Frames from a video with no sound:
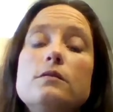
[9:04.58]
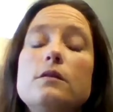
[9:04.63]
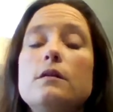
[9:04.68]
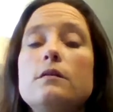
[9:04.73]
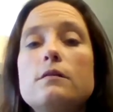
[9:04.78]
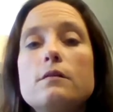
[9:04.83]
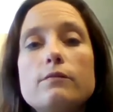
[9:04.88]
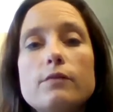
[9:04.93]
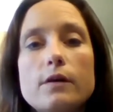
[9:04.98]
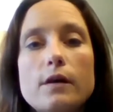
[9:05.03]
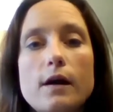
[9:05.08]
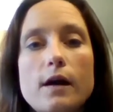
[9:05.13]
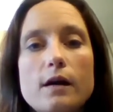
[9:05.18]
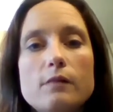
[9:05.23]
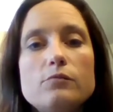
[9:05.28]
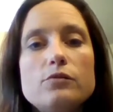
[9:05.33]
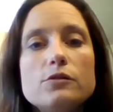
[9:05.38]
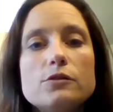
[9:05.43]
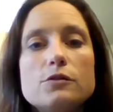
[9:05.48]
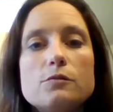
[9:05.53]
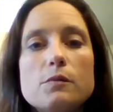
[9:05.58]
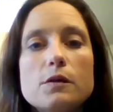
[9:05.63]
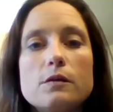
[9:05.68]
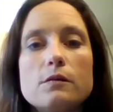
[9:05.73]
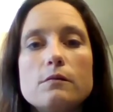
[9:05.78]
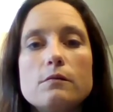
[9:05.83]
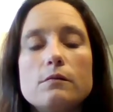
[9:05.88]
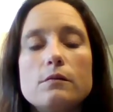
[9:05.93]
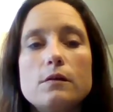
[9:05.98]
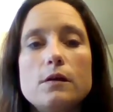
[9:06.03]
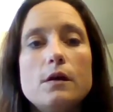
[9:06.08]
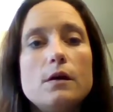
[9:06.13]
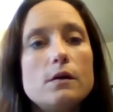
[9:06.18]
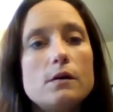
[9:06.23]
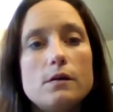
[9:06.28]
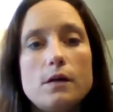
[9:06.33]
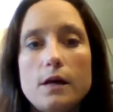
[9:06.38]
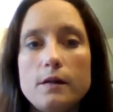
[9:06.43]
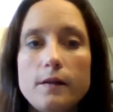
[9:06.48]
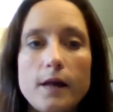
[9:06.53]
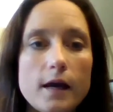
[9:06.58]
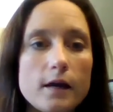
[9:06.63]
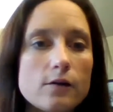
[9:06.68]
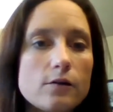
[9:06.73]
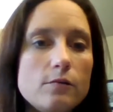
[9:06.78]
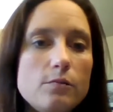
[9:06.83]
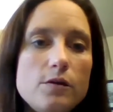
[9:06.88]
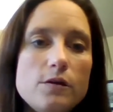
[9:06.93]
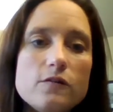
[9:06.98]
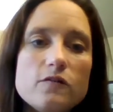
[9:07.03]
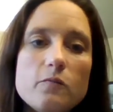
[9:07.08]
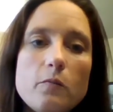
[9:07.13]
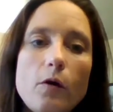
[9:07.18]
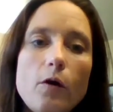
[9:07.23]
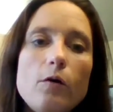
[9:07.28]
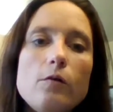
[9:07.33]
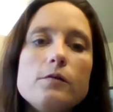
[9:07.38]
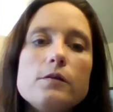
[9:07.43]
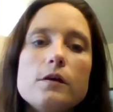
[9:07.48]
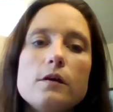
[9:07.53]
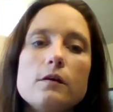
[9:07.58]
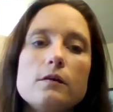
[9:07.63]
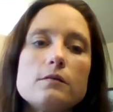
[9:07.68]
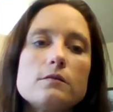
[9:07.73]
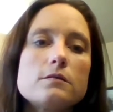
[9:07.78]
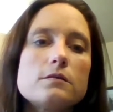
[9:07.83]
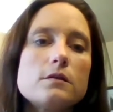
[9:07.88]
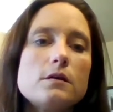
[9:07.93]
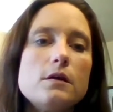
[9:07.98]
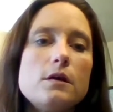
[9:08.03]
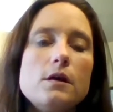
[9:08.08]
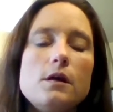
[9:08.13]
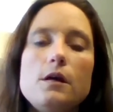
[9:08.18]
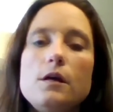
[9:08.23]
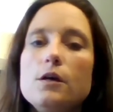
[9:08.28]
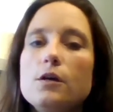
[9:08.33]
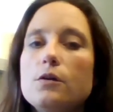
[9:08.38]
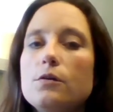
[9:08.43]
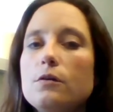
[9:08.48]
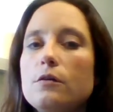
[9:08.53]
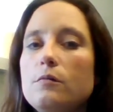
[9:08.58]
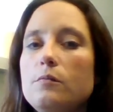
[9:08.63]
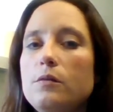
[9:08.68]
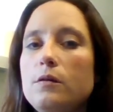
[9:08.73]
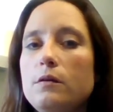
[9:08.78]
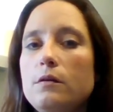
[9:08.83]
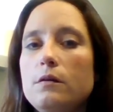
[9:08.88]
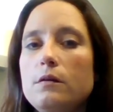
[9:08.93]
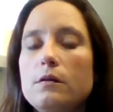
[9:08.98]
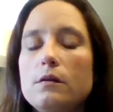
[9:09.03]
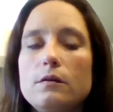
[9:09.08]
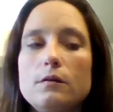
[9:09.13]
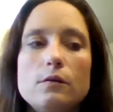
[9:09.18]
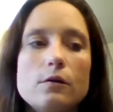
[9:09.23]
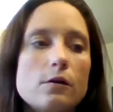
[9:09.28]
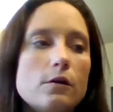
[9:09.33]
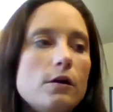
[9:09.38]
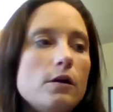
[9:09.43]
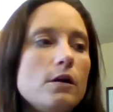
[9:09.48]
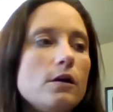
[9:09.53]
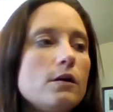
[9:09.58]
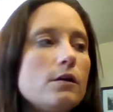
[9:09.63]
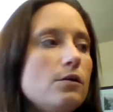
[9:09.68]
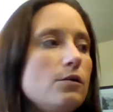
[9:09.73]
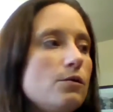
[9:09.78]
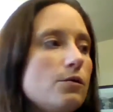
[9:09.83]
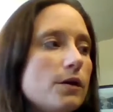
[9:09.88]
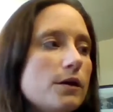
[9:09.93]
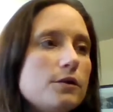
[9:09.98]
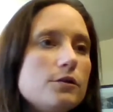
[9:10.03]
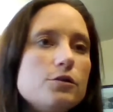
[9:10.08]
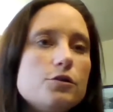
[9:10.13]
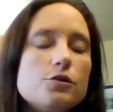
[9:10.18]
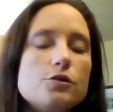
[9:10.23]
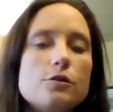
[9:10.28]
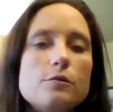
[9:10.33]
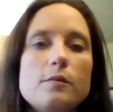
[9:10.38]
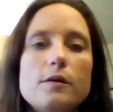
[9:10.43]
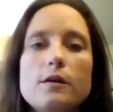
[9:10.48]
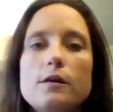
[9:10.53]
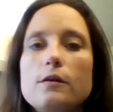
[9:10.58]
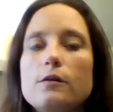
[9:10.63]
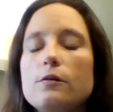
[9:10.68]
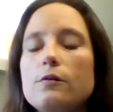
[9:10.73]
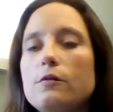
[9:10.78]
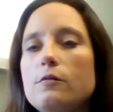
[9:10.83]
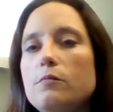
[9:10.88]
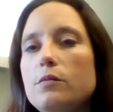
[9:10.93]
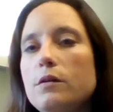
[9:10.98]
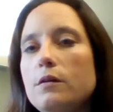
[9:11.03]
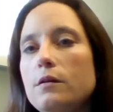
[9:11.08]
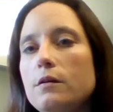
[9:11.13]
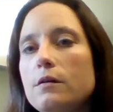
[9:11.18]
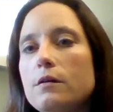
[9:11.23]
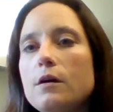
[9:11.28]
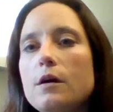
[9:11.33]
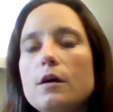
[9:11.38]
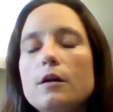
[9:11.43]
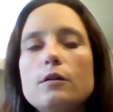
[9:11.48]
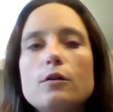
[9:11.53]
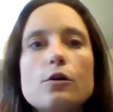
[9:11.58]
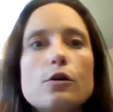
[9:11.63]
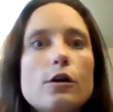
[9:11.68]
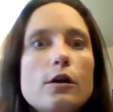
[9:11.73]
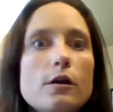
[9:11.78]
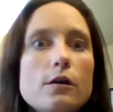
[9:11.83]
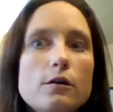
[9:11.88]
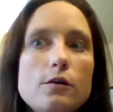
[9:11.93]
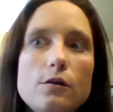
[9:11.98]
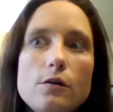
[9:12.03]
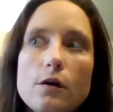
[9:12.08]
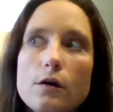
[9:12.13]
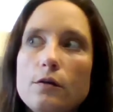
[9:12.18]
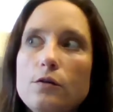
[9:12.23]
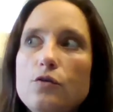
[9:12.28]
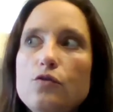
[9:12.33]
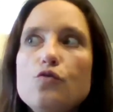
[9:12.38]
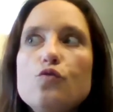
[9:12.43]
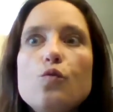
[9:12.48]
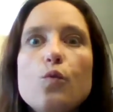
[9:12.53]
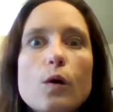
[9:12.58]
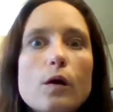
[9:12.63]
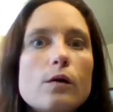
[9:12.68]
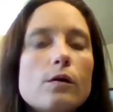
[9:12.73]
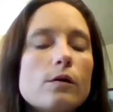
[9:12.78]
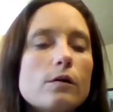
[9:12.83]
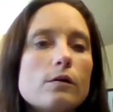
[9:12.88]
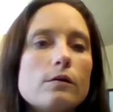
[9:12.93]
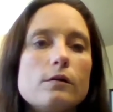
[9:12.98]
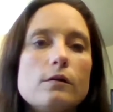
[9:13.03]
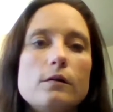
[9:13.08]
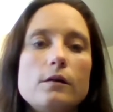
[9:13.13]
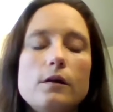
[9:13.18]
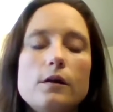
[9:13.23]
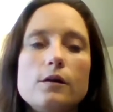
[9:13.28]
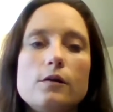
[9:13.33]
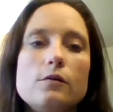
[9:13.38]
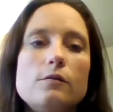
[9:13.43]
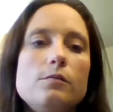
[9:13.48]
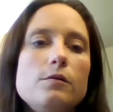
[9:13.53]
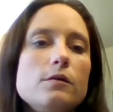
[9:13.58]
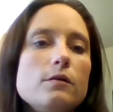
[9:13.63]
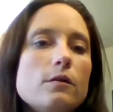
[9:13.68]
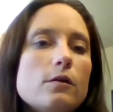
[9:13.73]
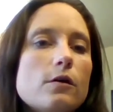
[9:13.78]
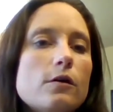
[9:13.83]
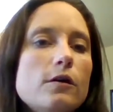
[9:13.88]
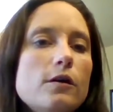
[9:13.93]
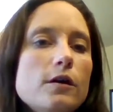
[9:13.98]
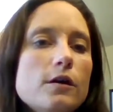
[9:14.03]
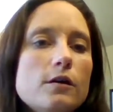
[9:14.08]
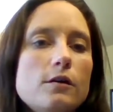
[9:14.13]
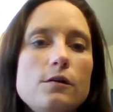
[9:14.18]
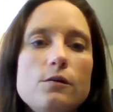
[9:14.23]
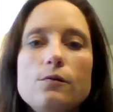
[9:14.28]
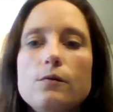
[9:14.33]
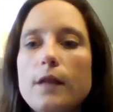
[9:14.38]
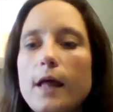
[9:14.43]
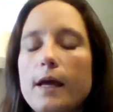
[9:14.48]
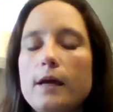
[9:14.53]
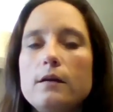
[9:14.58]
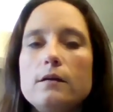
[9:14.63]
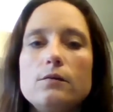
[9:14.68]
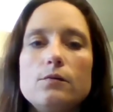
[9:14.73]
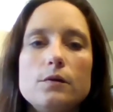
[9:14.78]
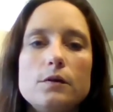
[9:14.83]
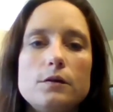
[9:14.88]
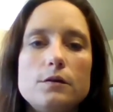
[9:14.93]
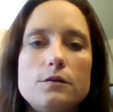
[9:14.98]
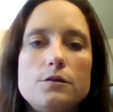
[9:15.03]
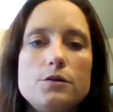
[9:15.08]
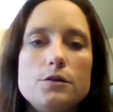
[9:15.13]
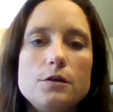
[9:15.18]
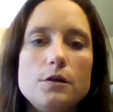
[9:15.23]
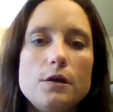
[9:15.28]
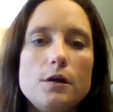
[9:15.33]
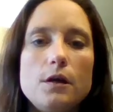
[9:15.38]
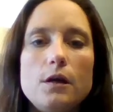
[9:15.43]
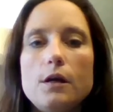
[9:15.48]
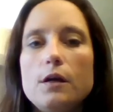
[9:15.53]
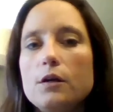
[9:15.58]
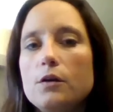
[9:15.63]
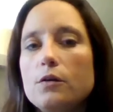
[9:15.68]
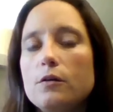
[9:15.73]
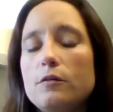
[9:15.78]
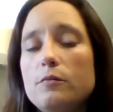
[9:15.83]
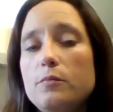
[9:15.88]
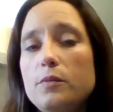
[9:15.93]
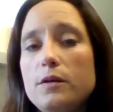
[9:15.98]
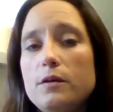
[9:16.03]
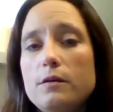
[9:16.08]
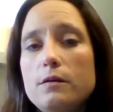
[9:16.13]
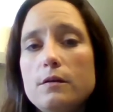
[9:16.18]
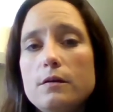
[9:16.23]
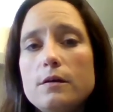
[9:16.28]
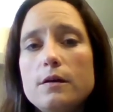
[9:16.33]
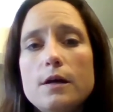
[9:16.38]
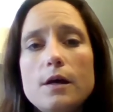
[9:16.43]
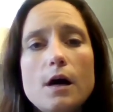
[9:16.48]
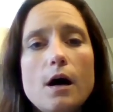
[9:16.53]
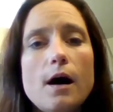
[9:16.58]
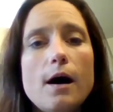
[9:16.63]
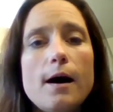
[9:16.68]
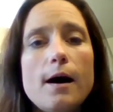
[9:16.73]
sense of accomplishment. And that could be small things. It could be learning a new instrument. It could be learning a new word. It could be learning a new language. It could be